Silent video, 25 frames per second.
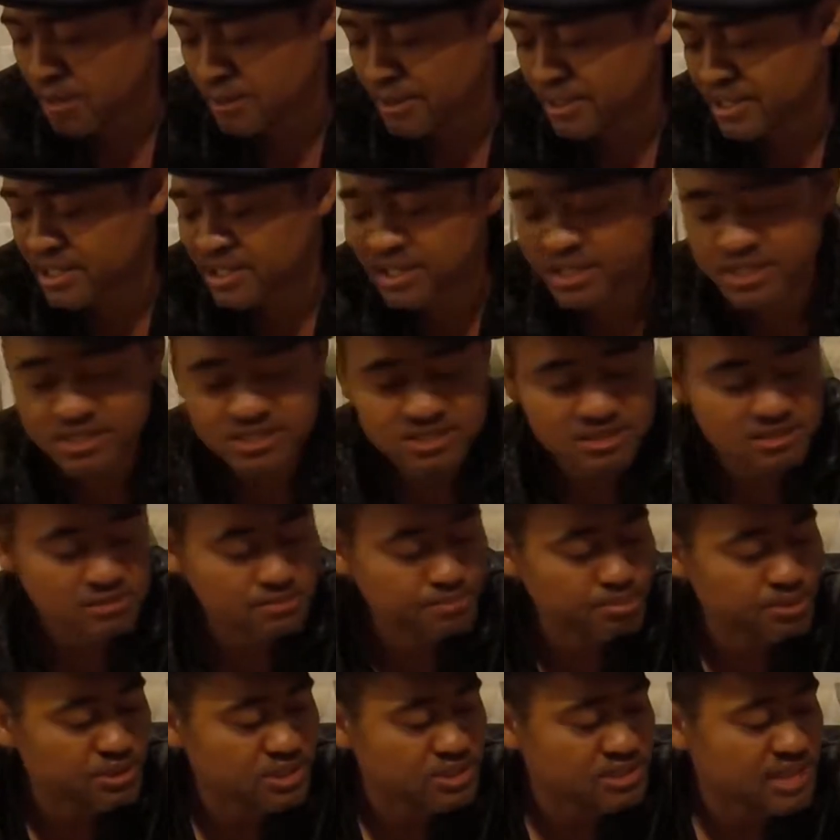my guns is
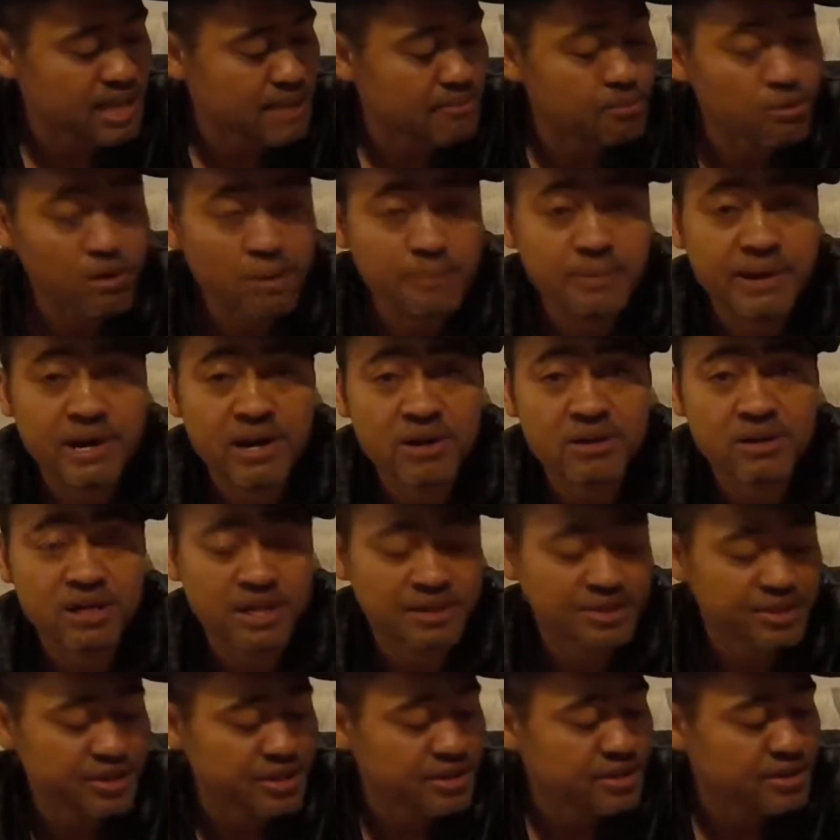put a Type bore barrel
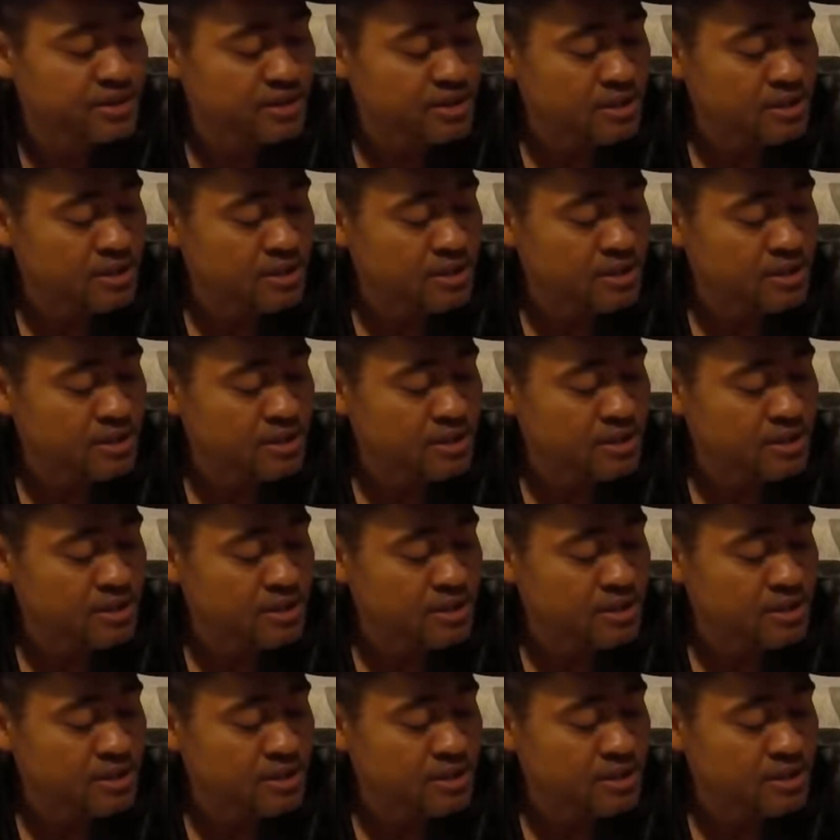on there.